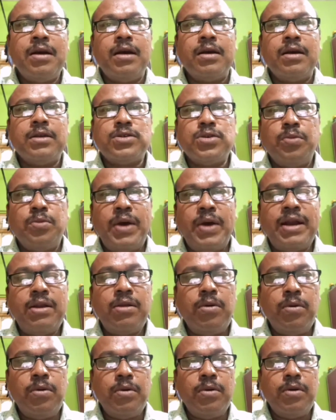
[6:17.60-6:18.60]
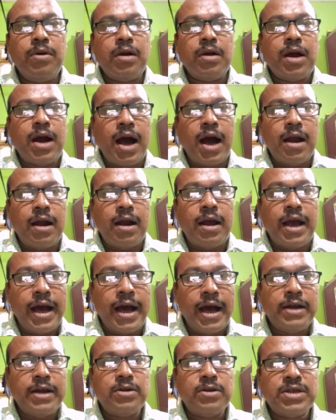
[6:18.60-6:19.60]
So when
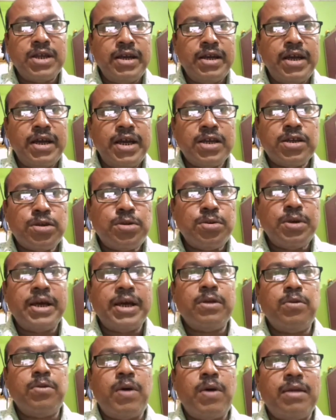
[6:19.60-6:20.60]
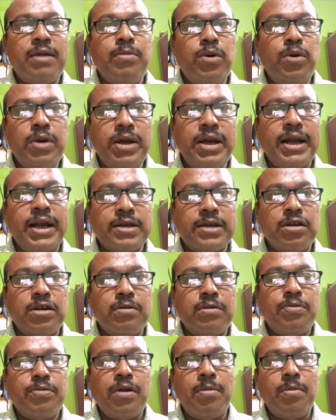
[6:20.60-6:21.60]
hydrogen needs to get one more electron
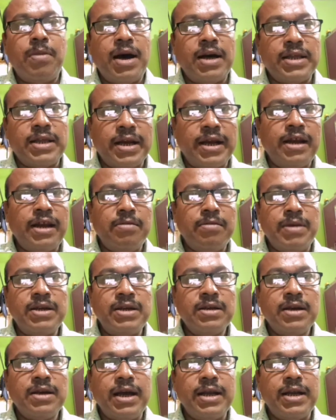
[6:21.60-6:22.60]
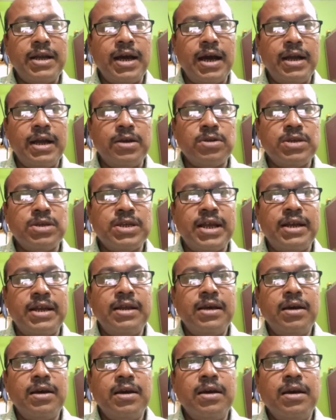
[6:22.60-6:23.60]
from other element, hydrogen
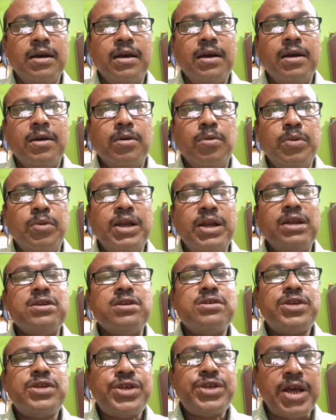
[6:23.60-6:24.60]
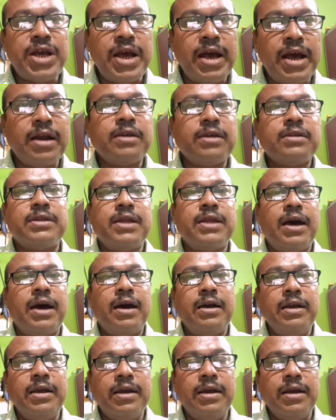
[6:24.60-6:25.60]
will share
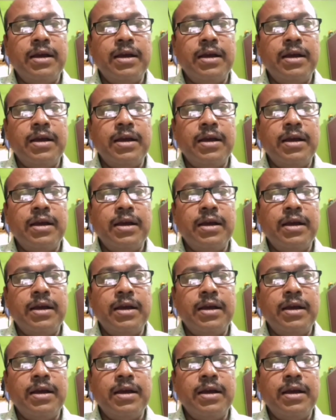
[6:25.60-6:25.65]
the